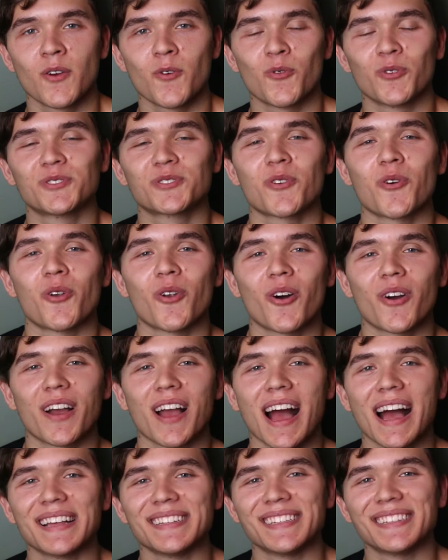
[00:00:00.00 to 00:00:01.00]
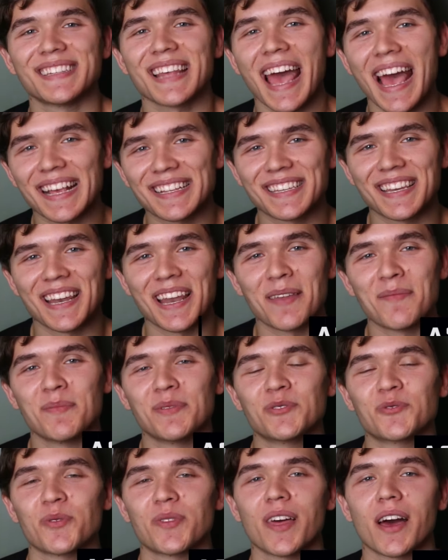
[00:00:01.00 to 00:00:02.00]
What's going on, guys? It's Aston
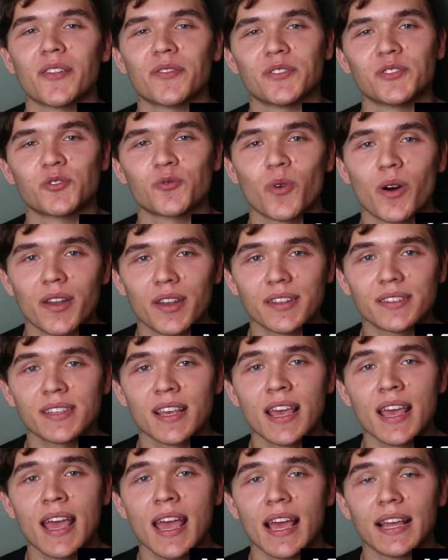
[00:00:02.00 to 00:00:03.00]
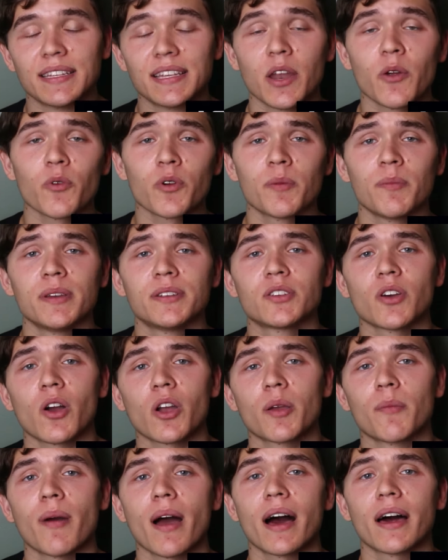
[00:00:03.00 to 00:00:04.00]
Edmonds with Health and Wellness, and today we're going to be
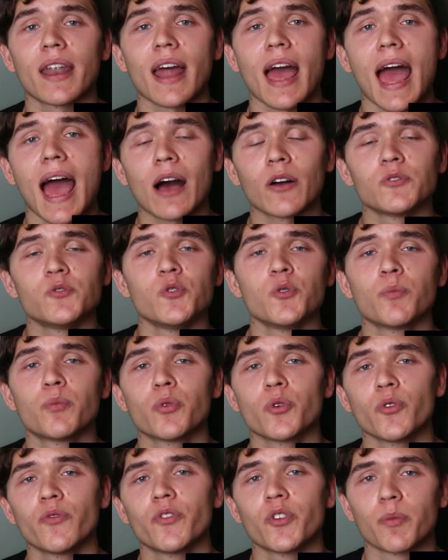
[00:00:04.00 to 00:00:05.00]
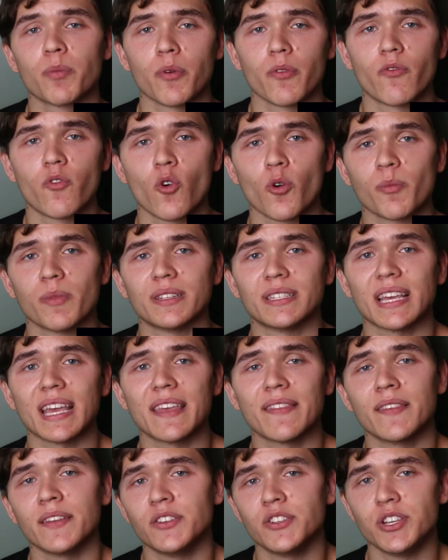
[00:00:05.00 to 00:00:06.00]
talking about how to improve your performance
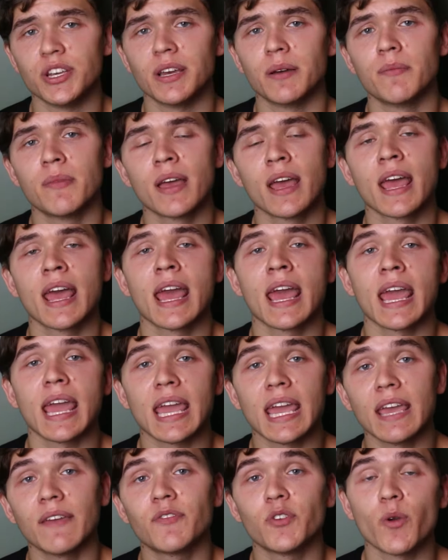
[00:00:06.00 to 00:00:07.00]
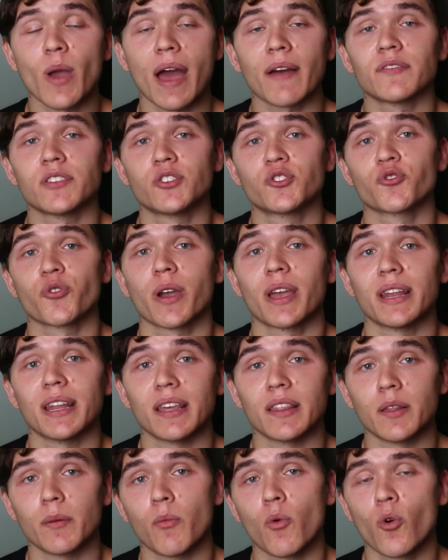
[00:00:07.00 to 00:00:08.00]
in the gym if you have to train
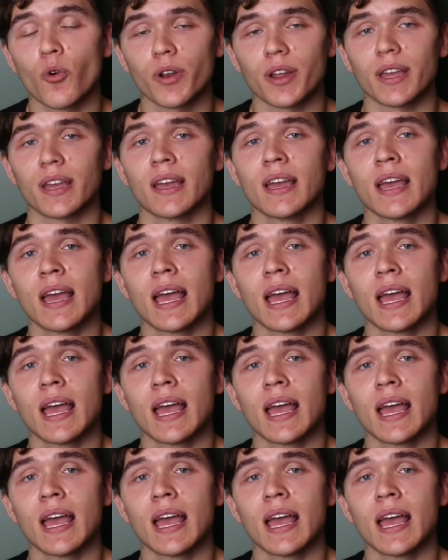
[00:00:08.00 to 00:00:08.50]
in the morning.